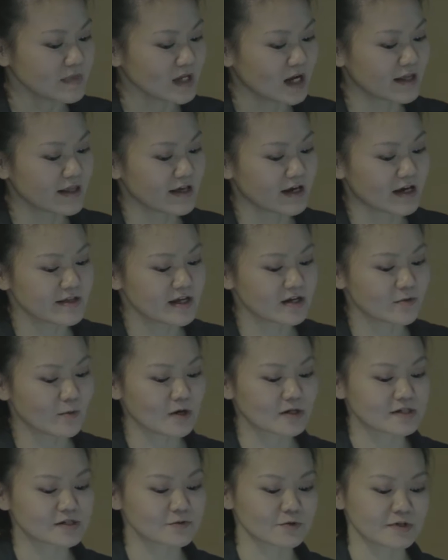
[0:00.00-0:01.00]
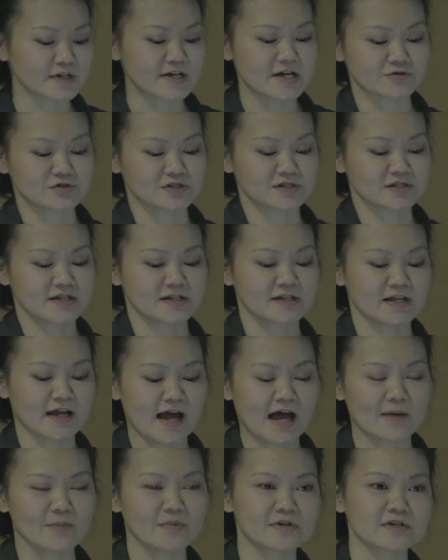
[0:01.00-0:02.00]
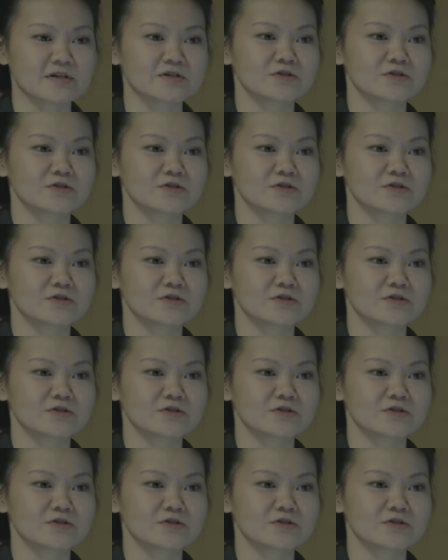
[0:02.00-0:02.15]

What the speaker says: And then I think what's really interesting that happened in